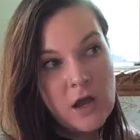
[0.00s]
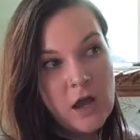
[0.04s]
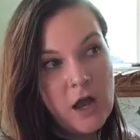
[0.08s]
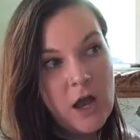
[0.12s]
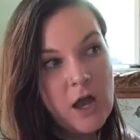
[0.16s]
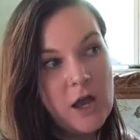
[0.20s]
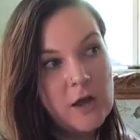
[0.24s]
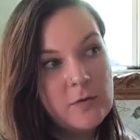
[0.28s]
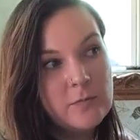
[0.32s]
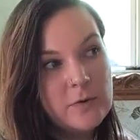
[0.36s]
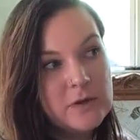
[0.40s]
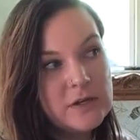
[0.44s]

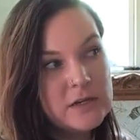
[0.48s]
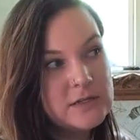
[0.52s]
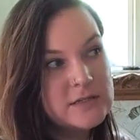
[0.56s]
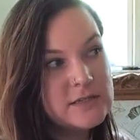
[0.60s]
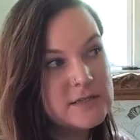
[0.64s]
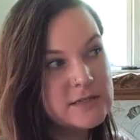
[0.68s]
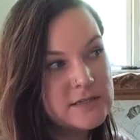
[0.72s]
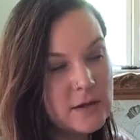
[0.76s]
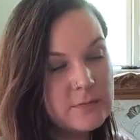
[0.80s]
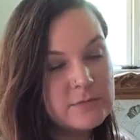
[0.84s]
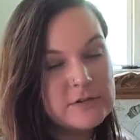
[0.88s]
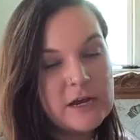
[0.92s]
Um, but
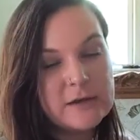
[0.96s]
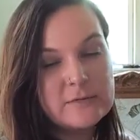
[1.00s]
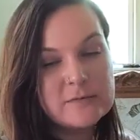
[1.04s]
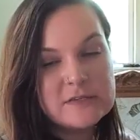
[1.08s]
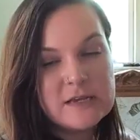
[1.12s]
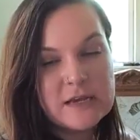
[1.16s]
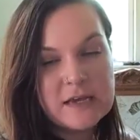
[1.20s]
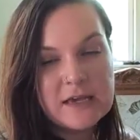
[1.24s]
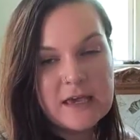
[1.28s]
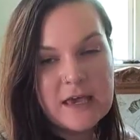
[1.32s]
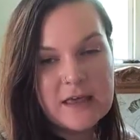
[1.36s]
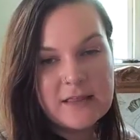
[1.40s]
it's
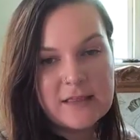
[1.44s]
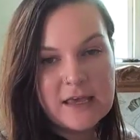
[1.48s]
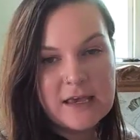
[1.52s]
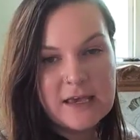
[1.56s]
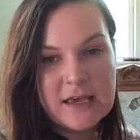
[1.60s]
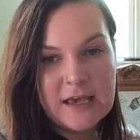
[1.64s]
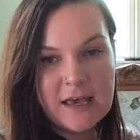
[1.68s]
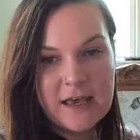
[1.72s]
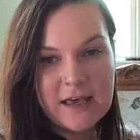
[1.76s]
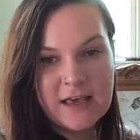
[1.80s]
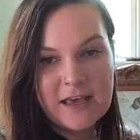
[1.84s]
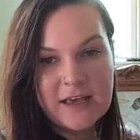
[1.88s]
sometimes I get
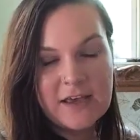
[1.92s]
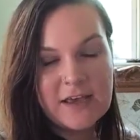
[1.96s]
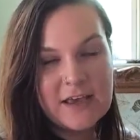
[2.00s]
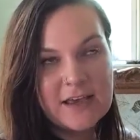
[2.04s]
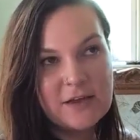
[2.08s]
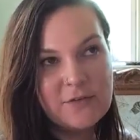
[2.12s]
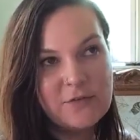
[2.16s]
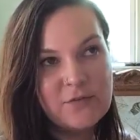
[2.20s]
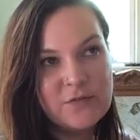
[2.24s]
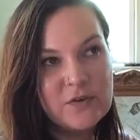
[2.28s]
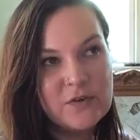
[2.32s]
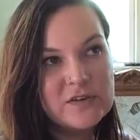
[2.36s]
like a
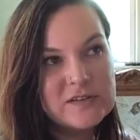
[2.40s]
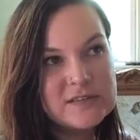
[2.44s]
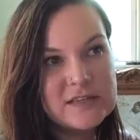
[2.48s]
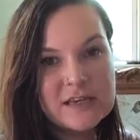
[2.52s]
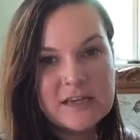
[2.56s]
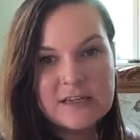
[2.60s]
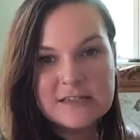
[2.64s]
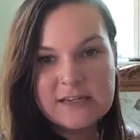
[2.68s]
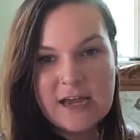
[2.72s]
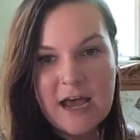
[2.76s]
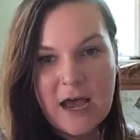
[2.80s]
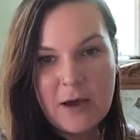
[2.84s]
feels
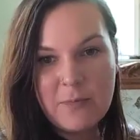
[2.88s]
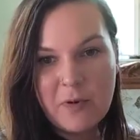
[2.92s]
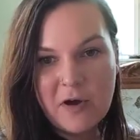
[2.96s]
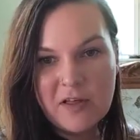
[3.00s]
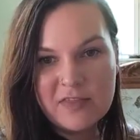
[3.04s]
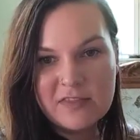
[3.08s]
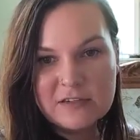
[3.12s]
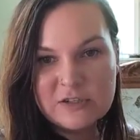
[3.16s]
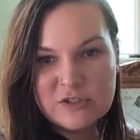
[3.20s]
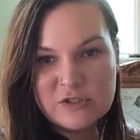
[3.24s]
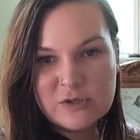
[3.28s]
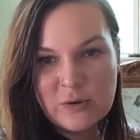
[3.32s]
like a tap
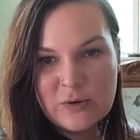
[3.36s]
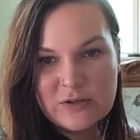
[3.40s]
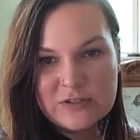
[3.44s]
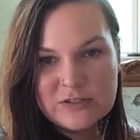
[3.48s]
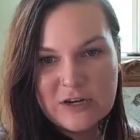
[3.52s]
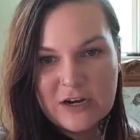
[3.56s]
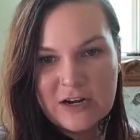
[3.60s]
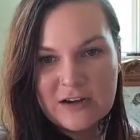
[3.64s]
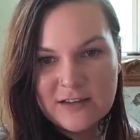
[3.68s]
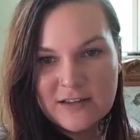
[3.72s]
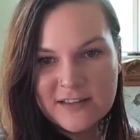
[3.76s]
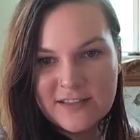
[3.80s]
on the
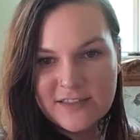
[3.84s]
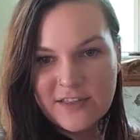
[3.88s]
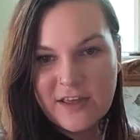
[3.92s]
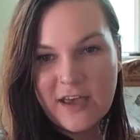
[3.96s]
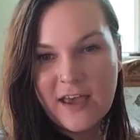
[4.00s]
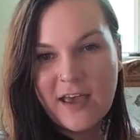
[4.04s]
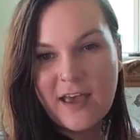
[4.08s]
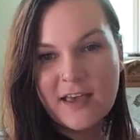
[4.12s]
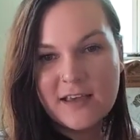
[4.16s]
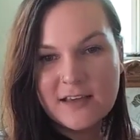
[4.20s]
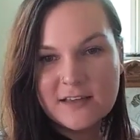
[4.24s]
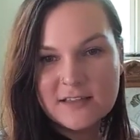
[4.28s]
shoulder,
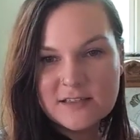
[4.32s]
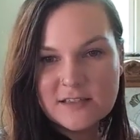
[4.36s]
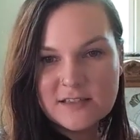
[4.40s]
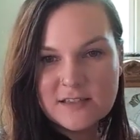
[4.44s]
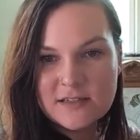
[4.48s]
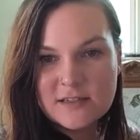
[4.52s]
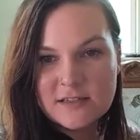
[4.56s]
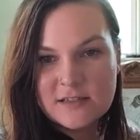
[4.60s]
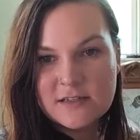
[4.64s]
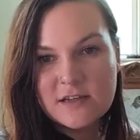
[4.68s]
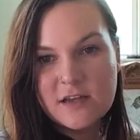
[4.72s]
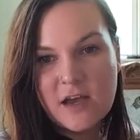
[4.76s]
like
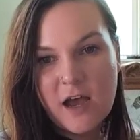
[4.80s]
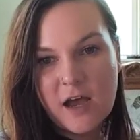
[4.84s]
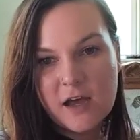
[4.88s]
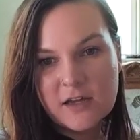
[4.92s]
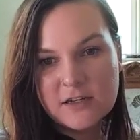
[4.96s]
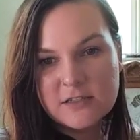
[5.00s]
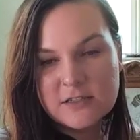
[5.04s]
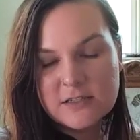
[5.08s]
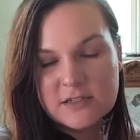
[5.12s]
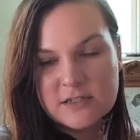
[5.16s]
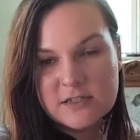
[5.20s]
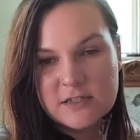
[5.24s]

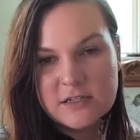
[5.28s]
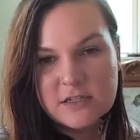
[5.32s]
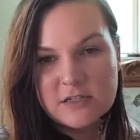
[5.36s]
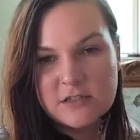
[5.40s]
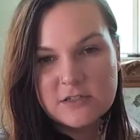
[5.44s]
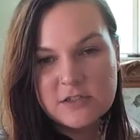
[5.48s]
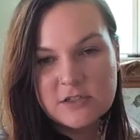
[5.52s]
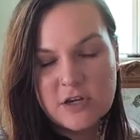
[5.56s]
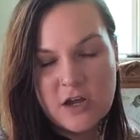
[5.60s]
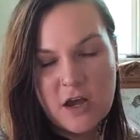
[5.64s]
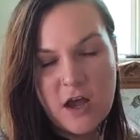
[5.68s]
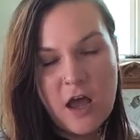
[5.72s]
to
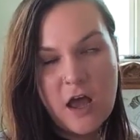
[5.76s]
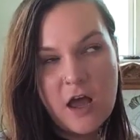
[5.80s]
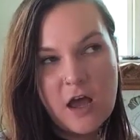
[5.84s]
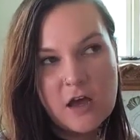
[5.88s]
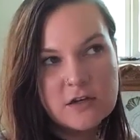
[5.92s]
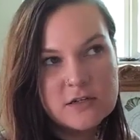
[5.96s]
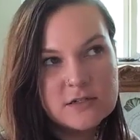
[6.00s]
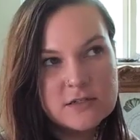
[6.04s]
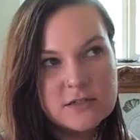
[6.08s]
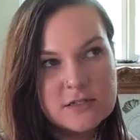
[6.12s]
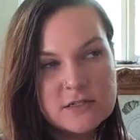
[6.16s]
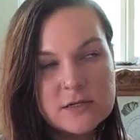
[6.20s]

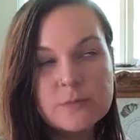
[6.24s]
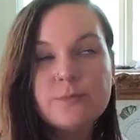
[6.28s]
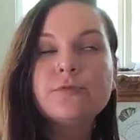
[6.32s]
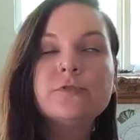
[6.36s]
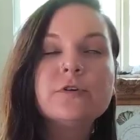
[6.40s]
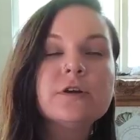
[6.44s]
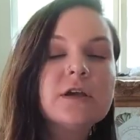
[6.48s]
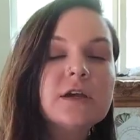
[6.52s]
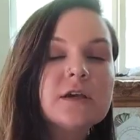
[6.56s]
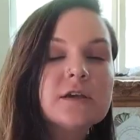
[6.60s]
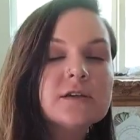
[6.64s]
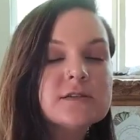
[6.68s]
to
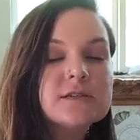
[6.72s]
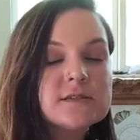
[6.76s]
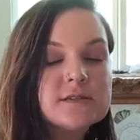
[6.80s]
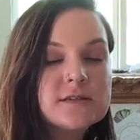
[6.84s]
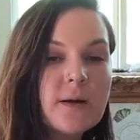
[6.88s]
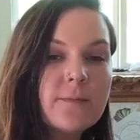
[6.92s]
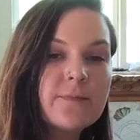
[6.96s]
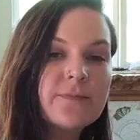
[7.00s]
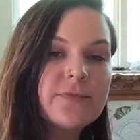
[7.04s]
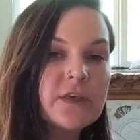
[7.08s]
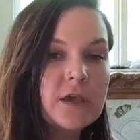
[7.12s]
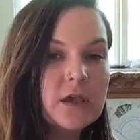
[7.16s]
bring
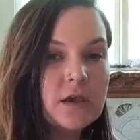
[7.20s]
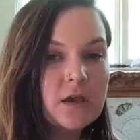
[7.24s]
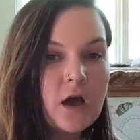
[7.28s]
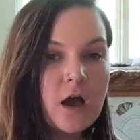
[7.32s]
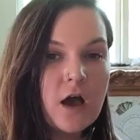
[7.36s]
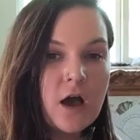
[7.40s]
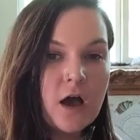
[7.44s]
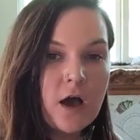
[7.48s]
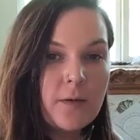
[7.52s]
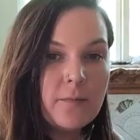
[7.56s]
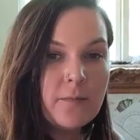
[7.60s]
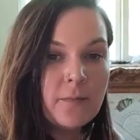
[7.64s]
something
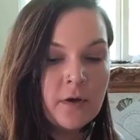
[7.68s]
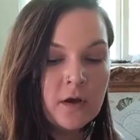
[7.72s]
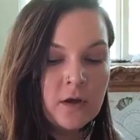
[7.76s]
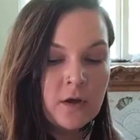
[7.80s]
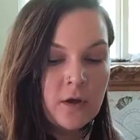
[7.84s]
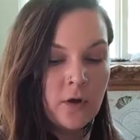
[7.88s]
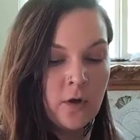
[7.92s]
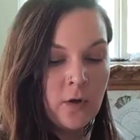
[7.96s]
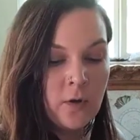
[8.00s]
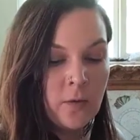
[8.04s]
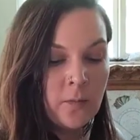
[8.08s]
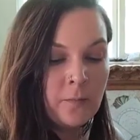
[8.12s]
up.
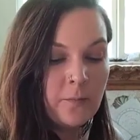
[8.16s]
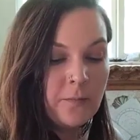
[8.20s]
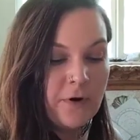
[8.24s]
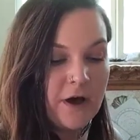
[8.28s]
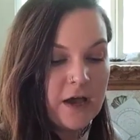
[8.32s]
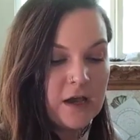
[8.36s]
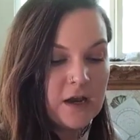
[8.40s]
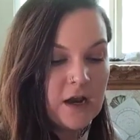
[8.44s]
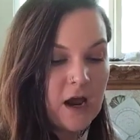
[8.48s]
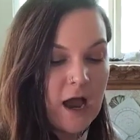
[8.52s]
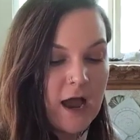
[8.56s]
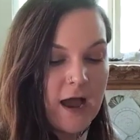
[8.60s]

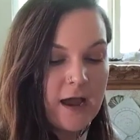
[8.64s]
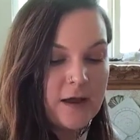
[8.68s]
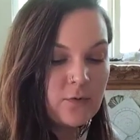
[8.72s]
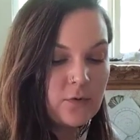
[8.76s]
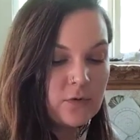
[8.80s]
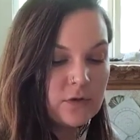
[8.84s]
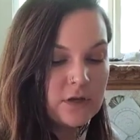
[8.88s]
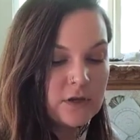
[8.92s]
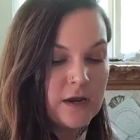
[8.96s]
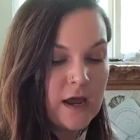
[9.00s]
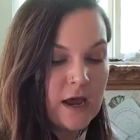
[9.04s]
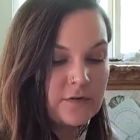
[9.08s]
But I
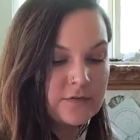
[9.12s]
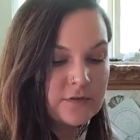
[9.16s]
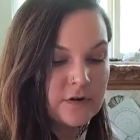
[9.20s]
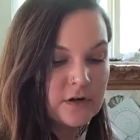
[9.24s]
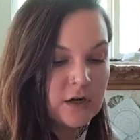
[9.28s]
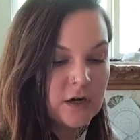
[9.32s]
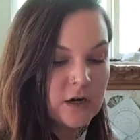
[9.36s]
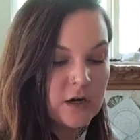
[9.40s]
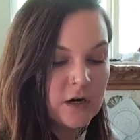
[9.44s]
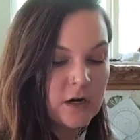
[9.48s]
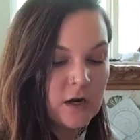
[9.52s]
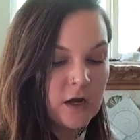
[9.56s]
will
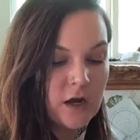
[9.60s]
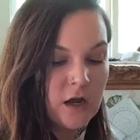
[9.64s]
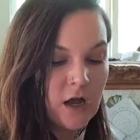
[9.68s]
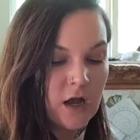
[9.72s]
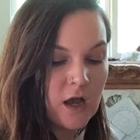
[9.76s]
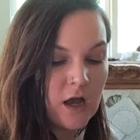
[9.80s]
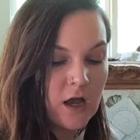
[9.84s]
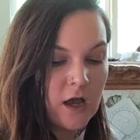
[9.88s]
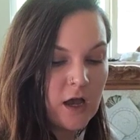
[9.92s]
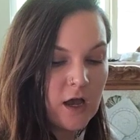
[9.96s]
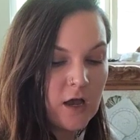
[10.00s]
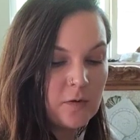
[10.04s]
never
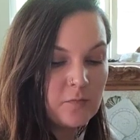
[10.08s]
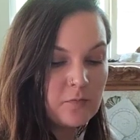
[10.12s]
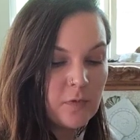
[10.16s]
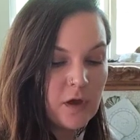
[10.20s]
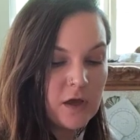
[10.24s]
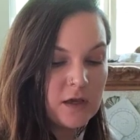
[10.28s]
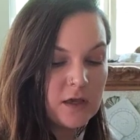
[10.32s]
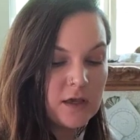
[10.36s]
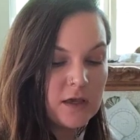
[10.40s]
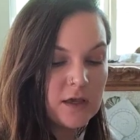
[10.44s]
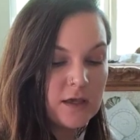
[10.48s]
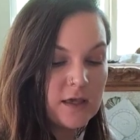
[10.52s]
um
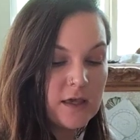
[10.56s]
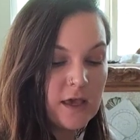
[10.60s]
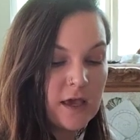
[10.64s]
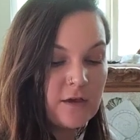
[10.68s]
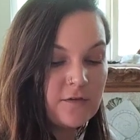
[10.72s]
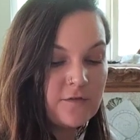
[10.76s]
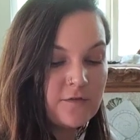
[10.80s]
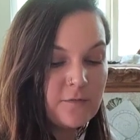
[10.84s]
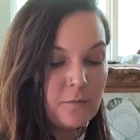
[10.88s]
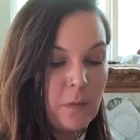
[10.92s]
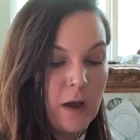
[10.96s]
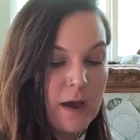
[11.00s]

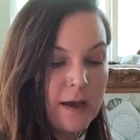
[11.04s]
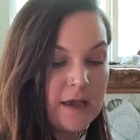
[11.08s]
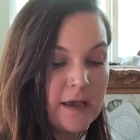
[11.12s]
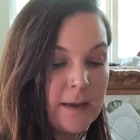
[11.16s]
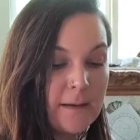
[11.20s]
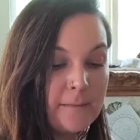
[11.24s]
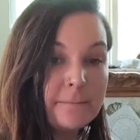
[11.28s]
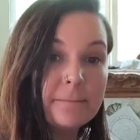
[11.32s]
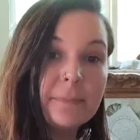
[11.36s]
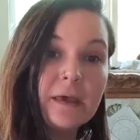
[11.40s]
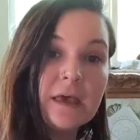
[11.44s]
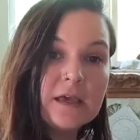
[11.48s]
give my
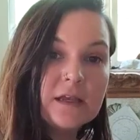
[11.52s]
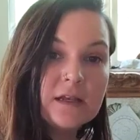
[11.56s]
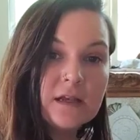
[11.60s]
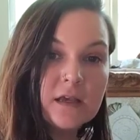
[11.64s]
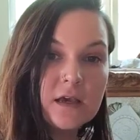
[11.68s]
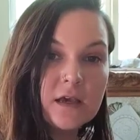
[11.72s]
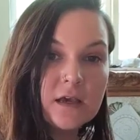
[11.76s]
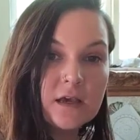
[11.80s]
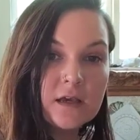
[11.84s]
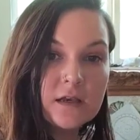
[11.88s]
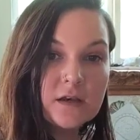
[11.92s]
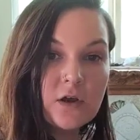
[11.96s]

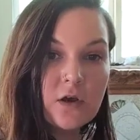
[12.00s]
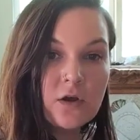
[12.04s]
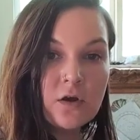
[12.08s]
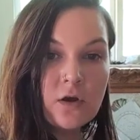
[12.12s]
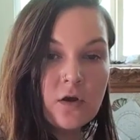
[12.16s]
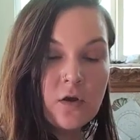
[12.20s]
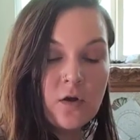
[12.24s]
opinion